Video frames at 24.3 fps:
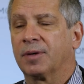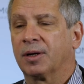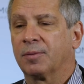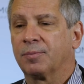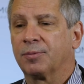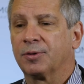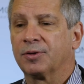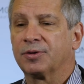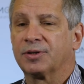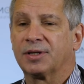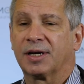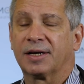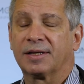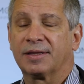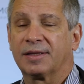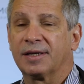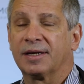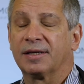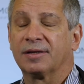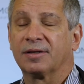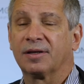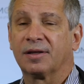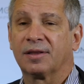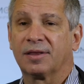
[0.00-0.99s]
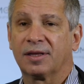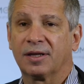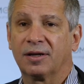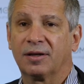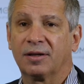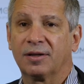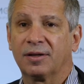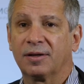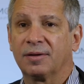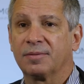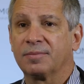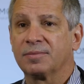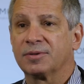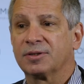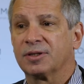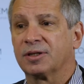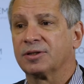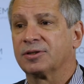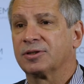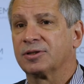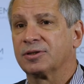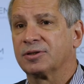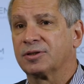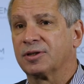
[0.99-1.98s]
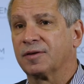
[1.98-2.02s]
protect the endothelium,
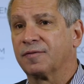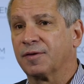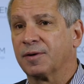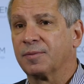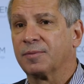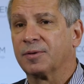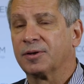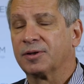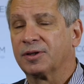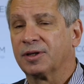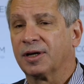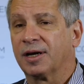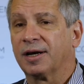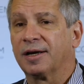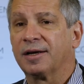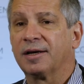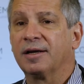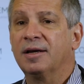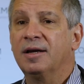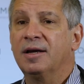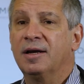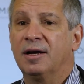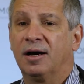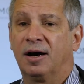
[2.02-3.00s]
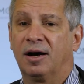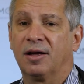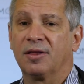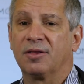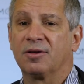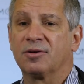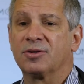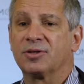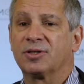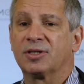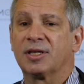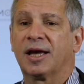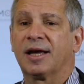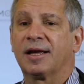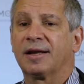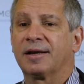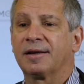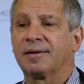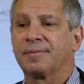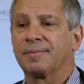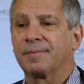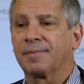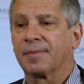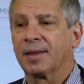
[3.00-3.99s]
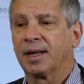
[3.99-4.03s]
such as defibrotide, others
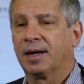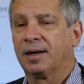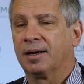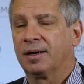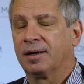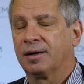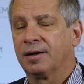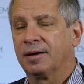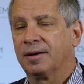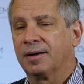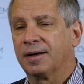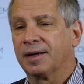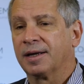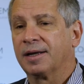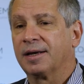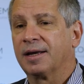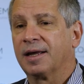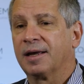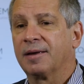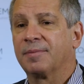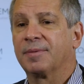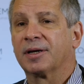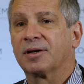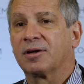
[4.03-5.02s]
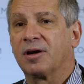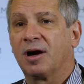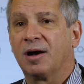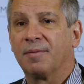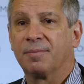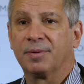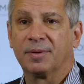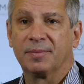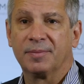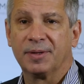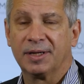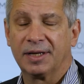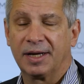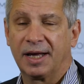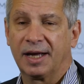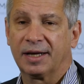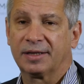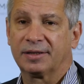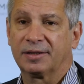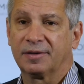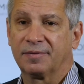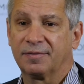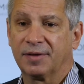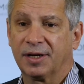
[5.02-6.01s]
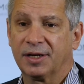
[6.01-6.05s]
that inhibit complement
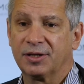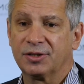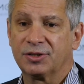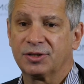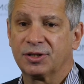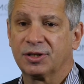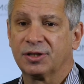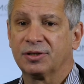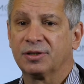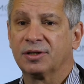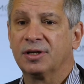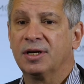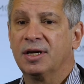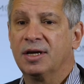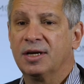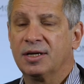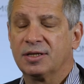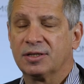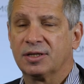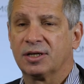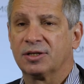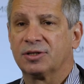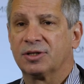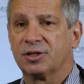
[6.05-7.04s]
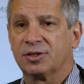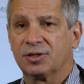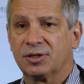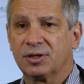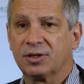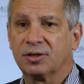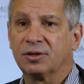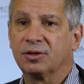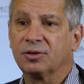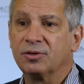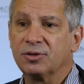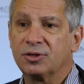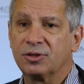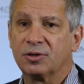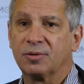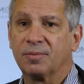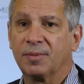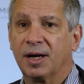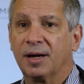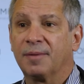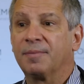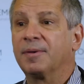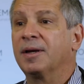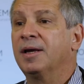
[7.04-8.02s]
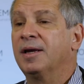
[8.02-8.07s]
activation, such as
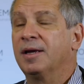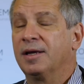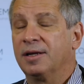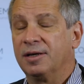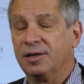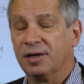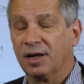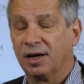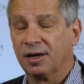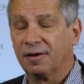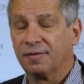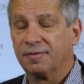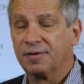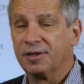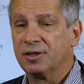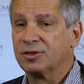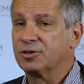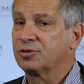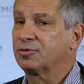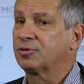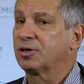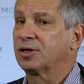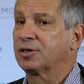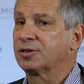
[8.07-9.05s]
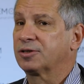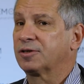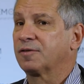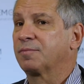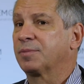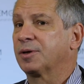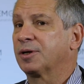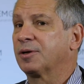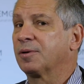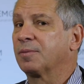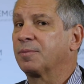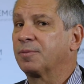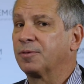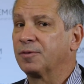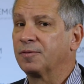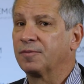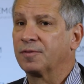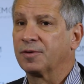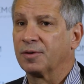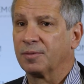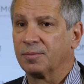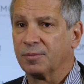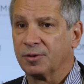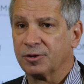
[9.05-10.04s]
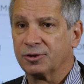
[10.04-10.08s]
eculizumab. None of these drugs have been approved
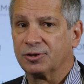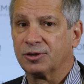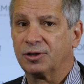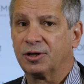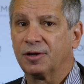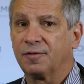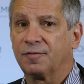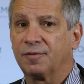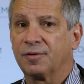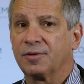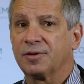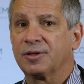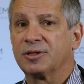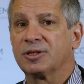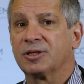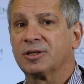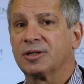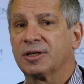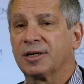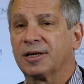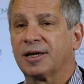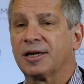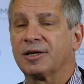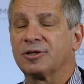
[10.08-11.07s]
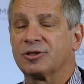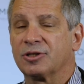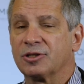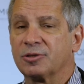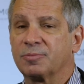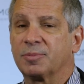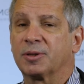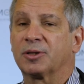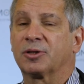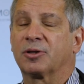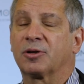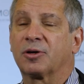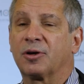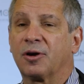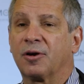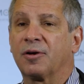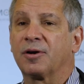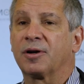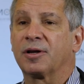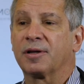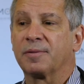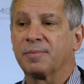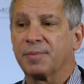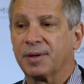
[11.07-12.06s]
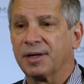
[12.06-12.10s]
commercially for these indications, but they're
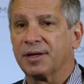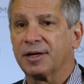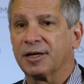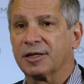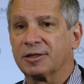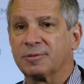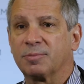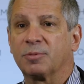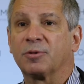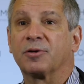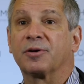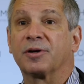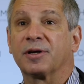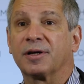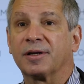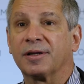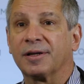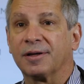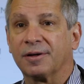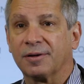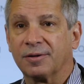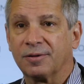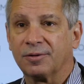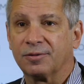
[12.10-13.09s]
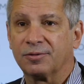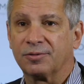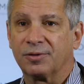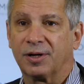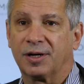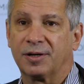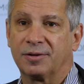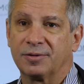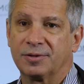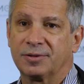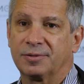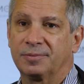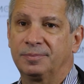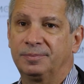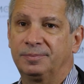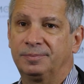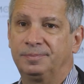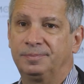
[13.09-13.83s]
currently being explored in clinical trials.